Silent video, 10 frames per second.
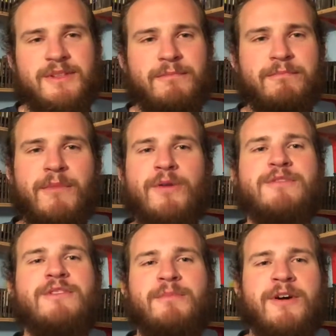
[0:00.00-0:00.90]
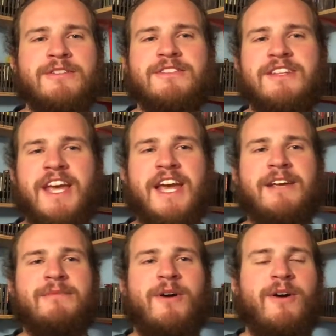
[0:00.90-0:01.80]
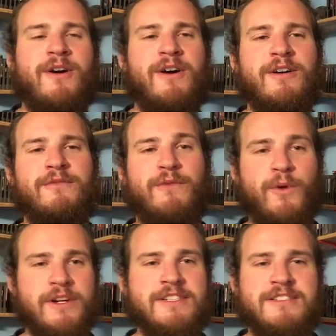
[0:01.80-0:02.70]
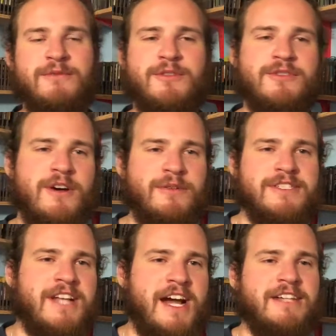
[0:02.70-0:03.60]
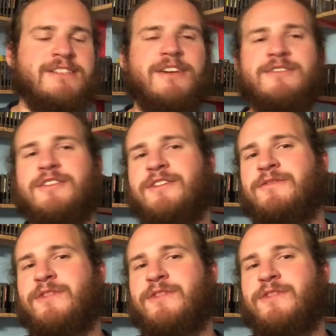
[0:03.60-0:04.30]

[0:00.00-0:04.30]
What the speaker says: Most of the parts in the game are voiced, which is always nice because a